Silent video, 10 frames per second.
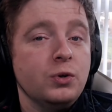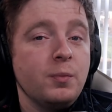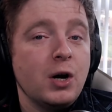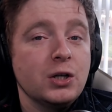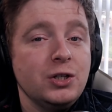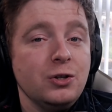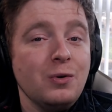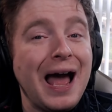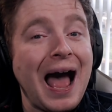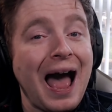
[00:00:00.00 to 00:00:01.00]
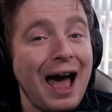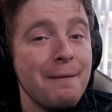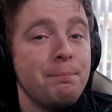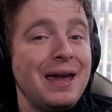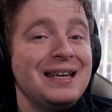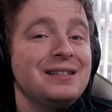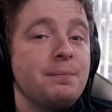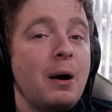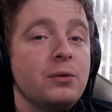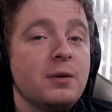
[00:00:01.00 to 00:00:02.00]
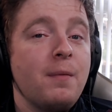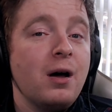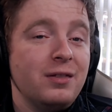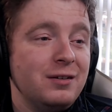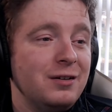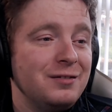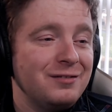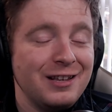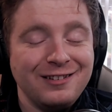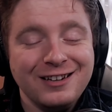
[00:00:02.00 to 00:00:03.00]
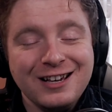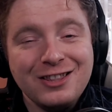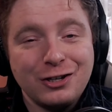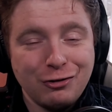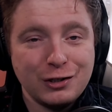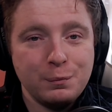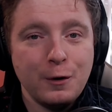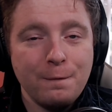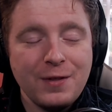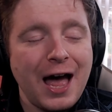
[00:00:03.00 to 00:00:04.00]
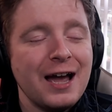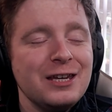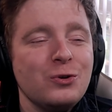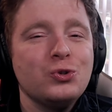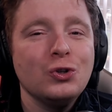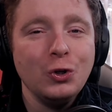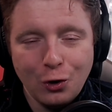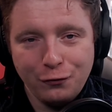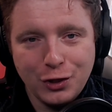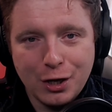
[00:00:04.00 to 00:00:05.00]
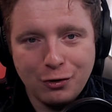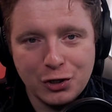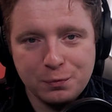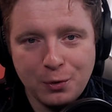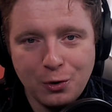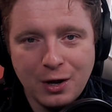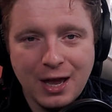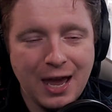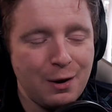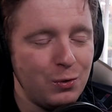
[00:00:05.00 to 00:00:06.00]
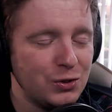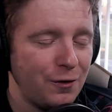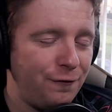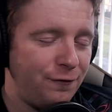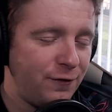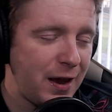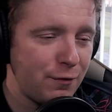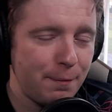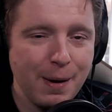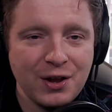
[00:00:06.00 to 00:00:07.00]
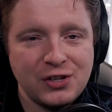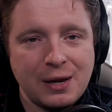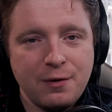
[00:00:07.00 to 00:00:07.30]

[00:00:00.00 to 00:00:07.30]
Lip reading: Mark II. I'm pissed about the crossbow. I used to love the crossbow. It was a favorite pastime of